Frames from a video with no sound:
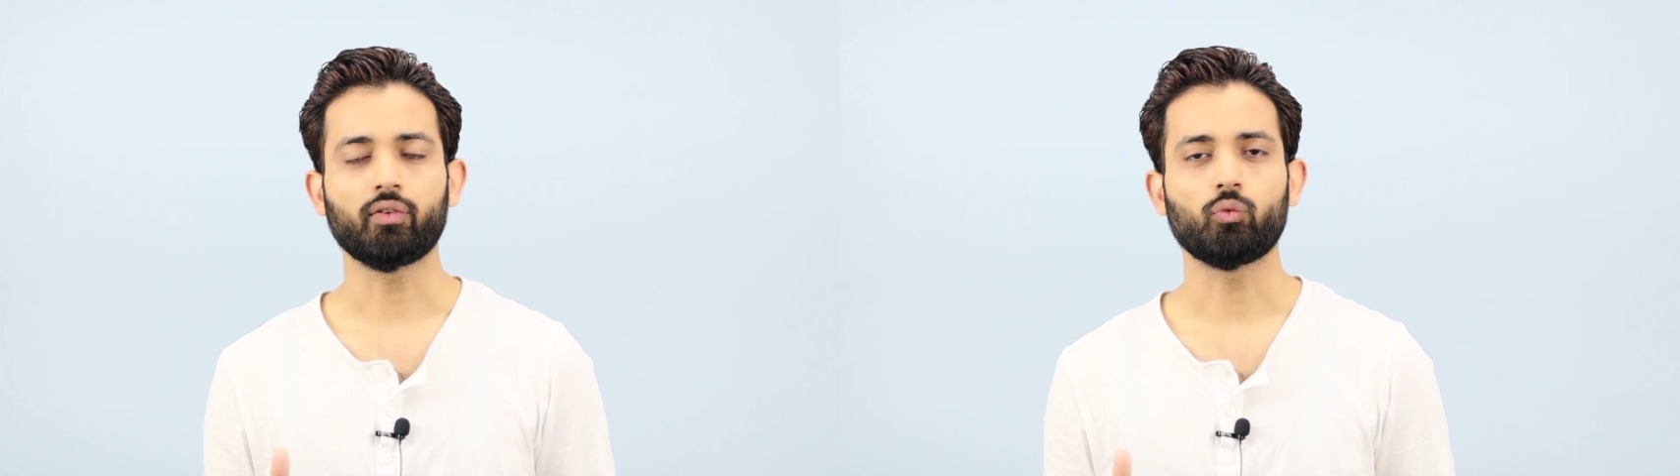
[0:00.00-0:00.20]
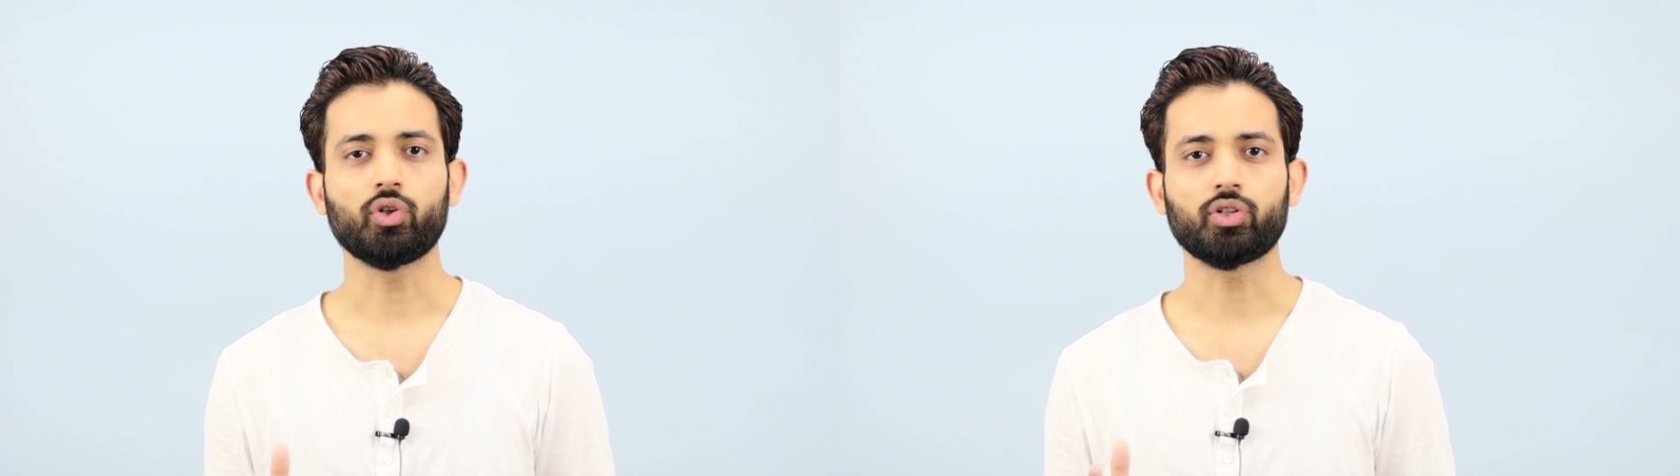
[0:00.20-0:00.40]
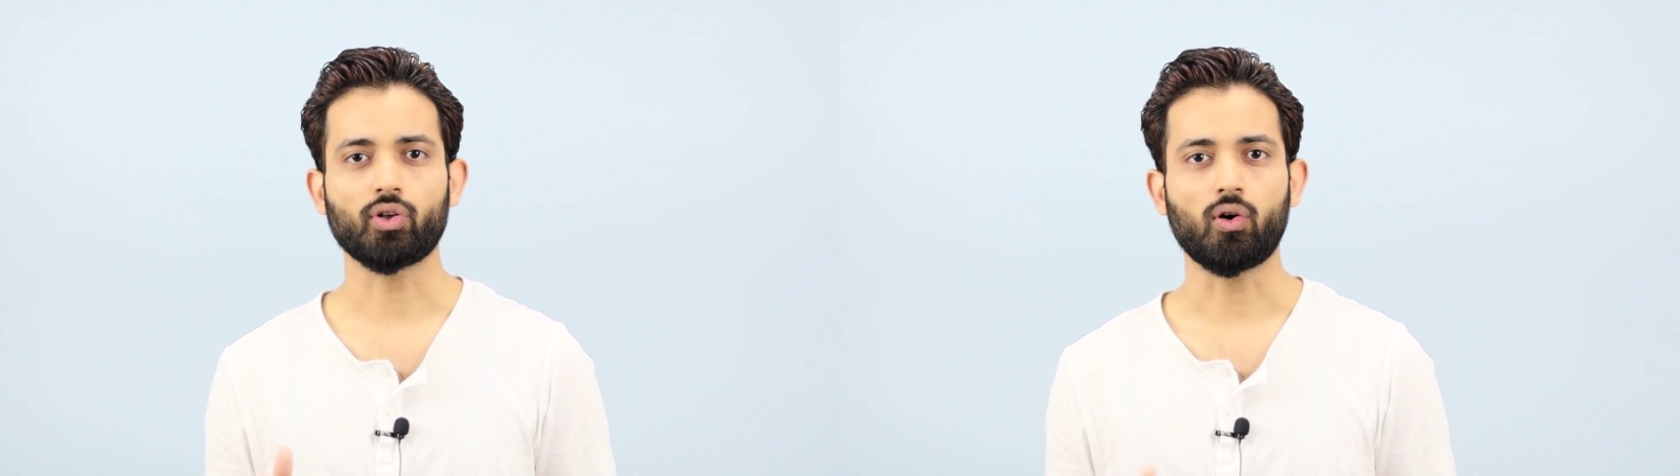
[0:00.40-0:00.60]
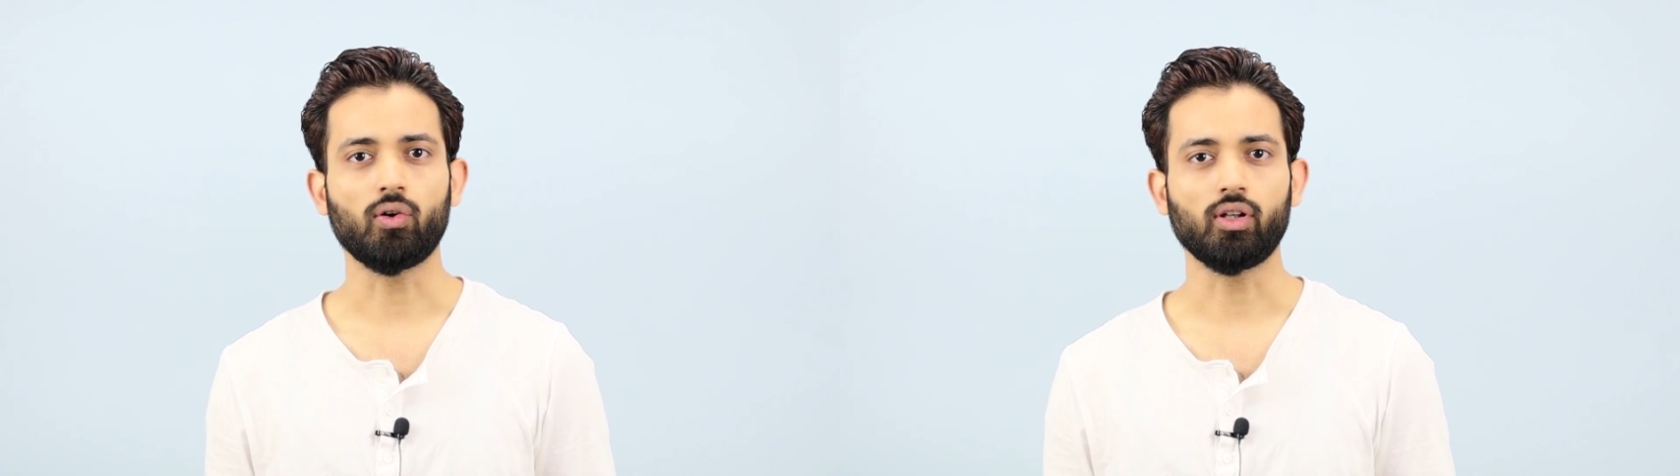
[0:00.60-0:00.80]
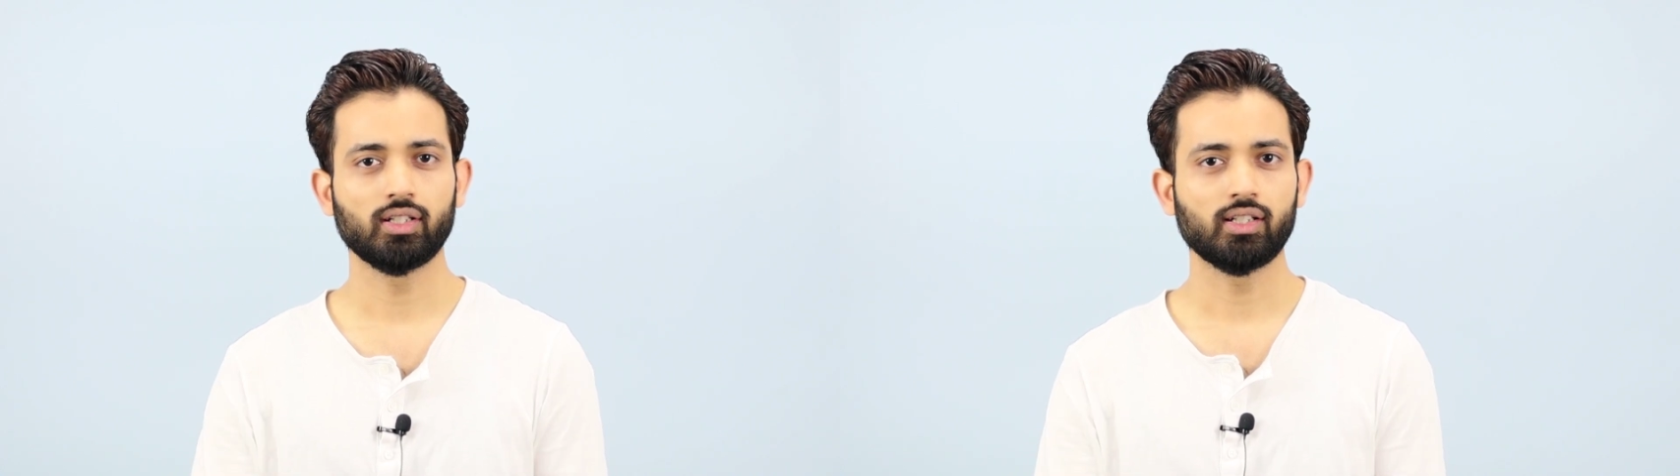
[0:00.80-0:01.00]
with towel
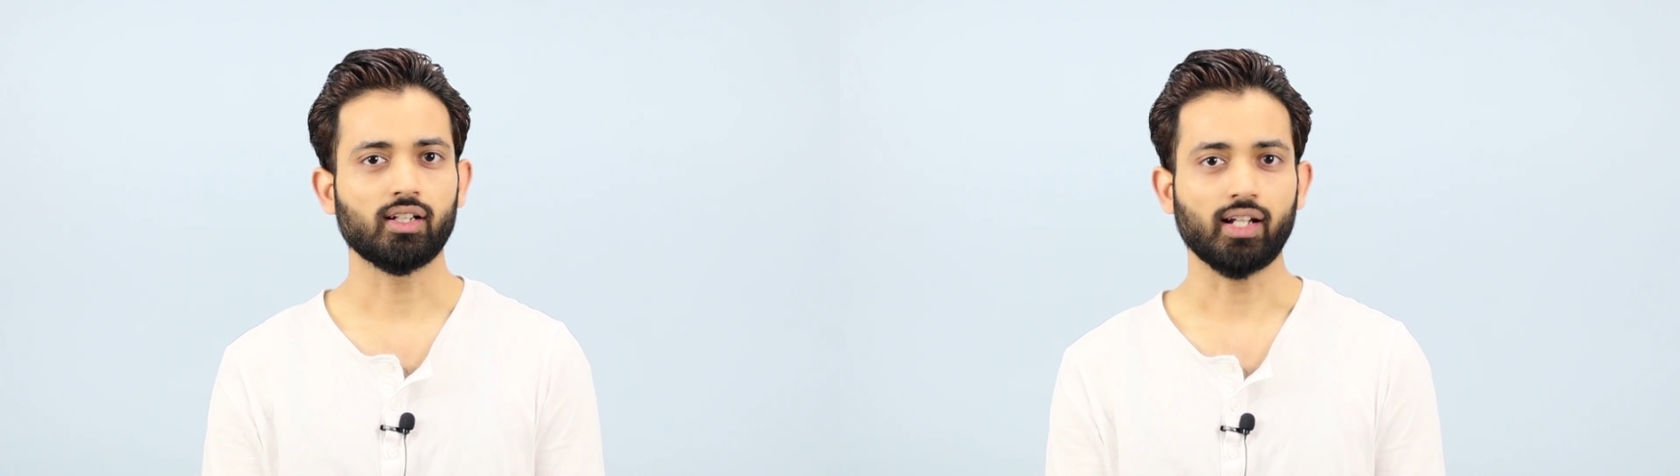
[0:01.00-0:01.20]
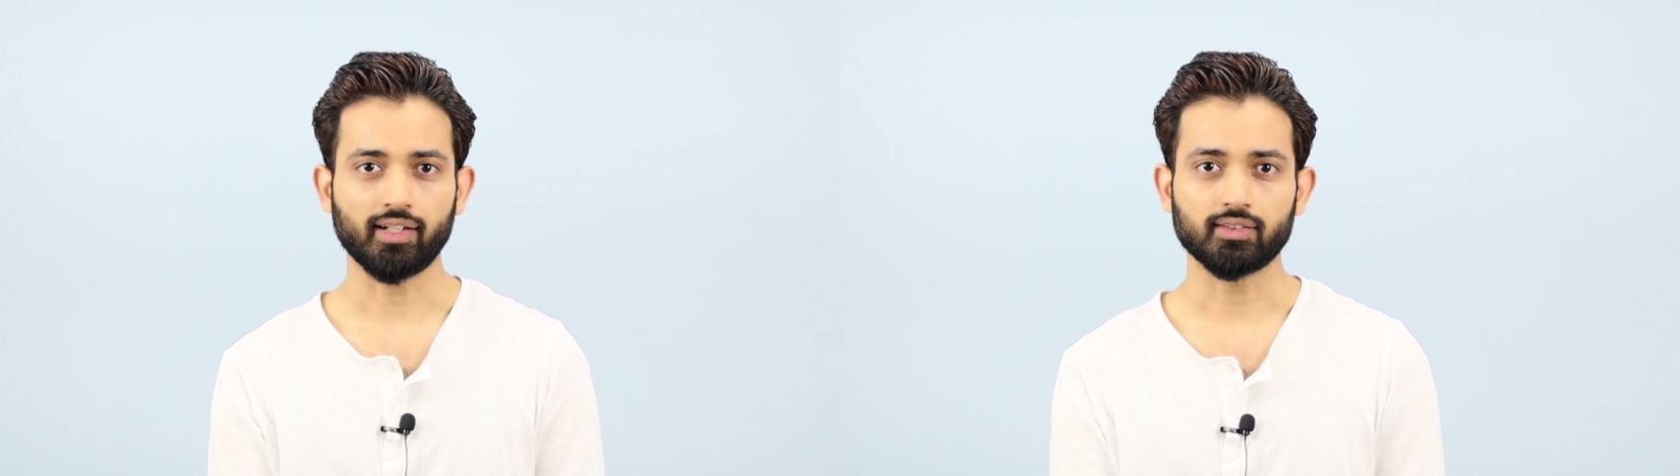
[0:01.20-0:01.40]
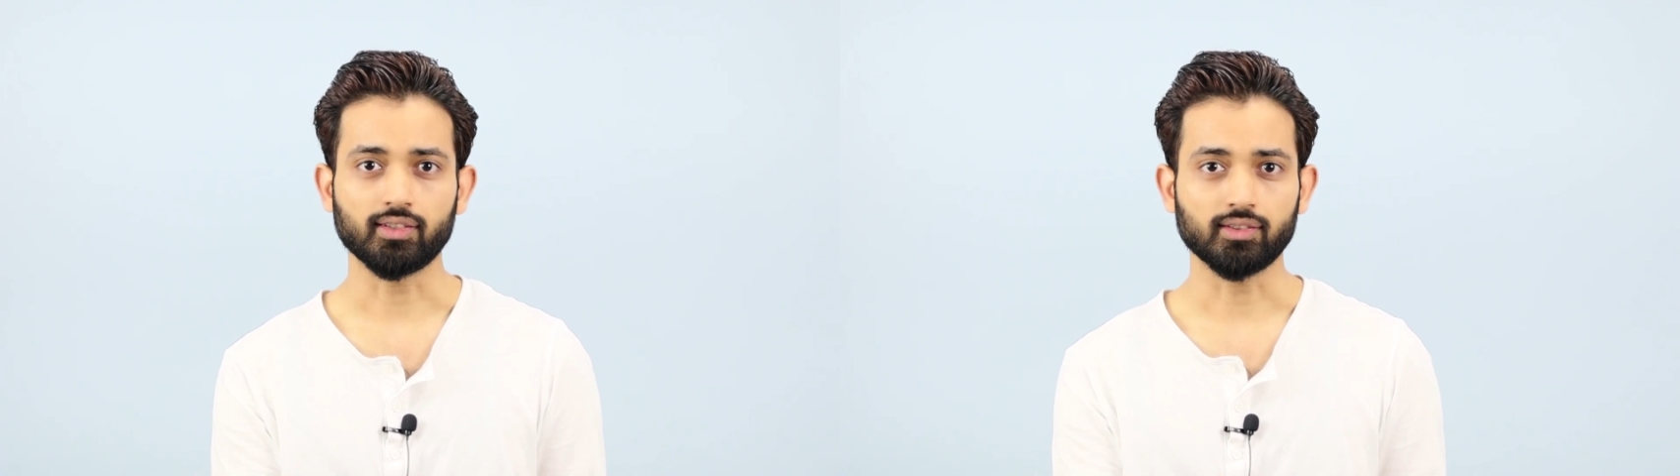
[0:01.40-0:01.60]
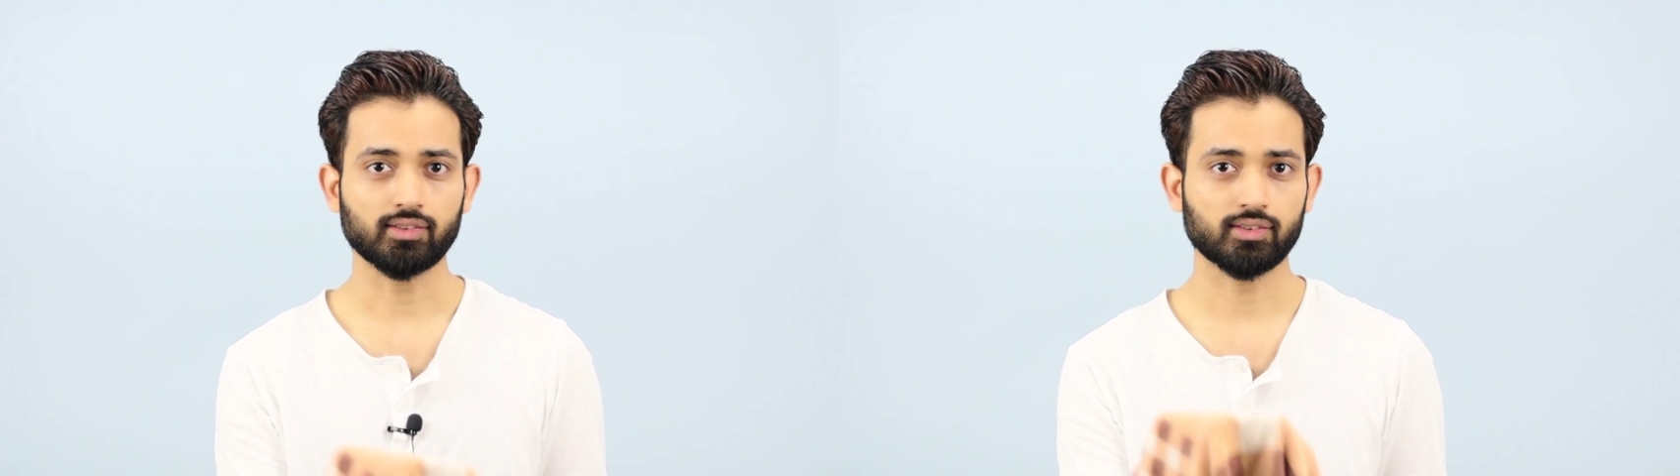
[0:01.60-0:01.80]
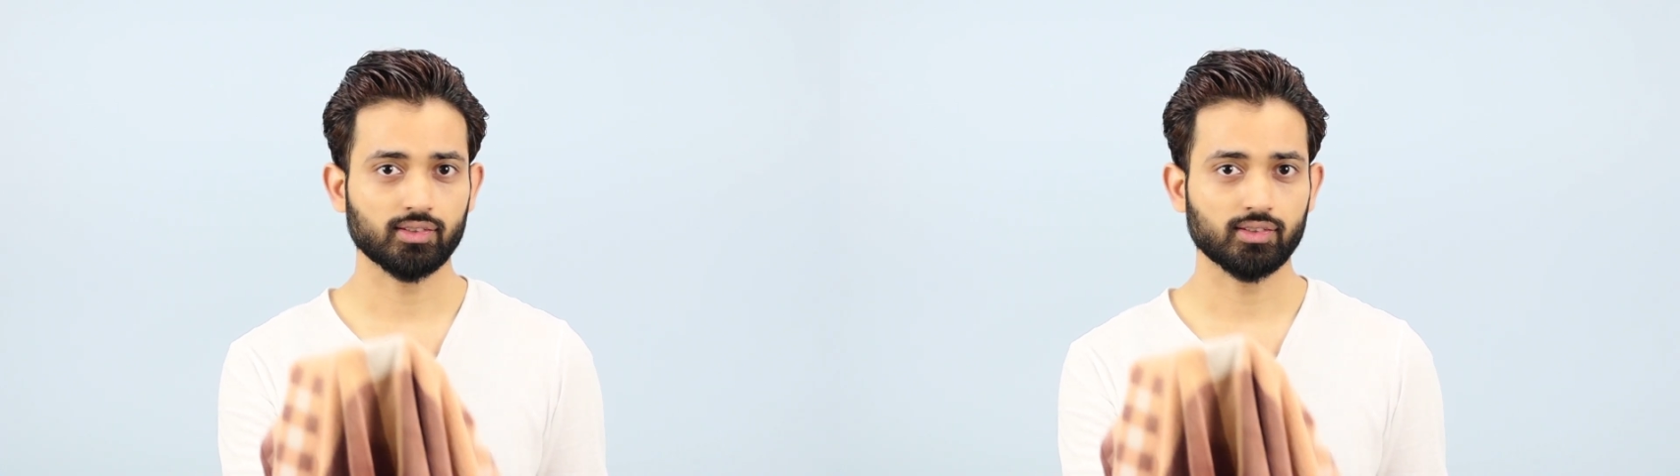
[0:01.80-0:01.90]
like this.